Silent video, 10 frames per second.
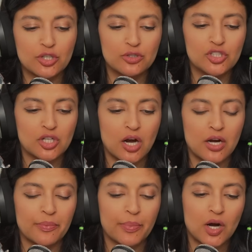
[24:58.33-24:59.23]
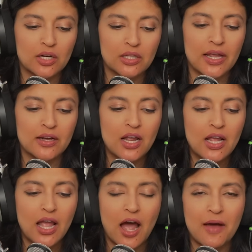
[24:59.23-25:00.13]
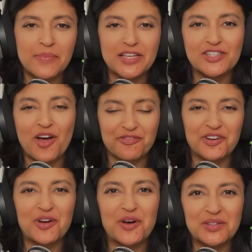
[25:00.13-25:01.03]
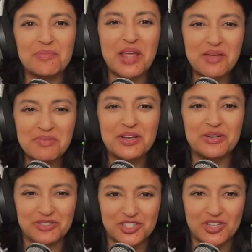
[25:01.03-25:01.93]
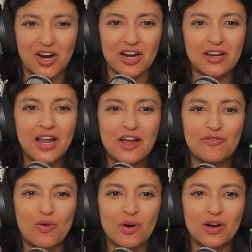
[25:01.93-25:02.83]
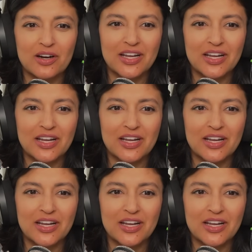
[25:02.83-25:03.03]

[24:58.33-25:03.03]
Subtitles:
Couche-Tard, and Parkland is often called the baby Couche-Tard for